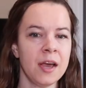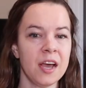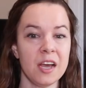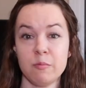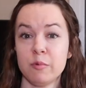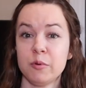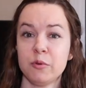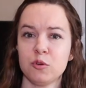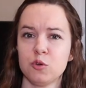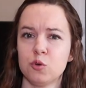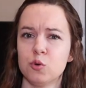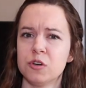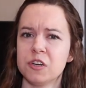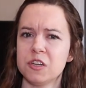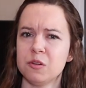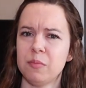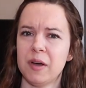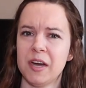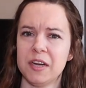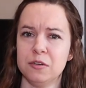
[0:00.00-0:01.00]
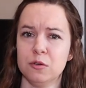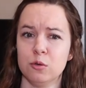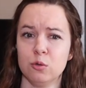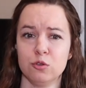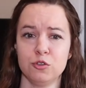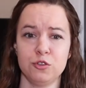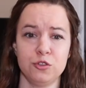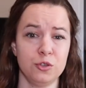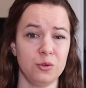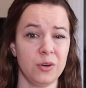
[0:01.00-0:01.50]
had been recorded by
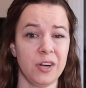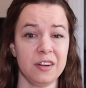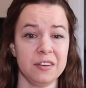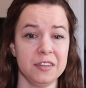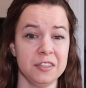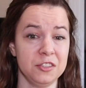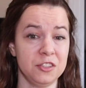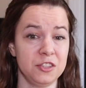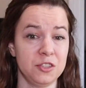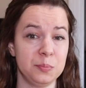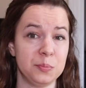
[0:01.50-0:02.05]
Knowles throughout his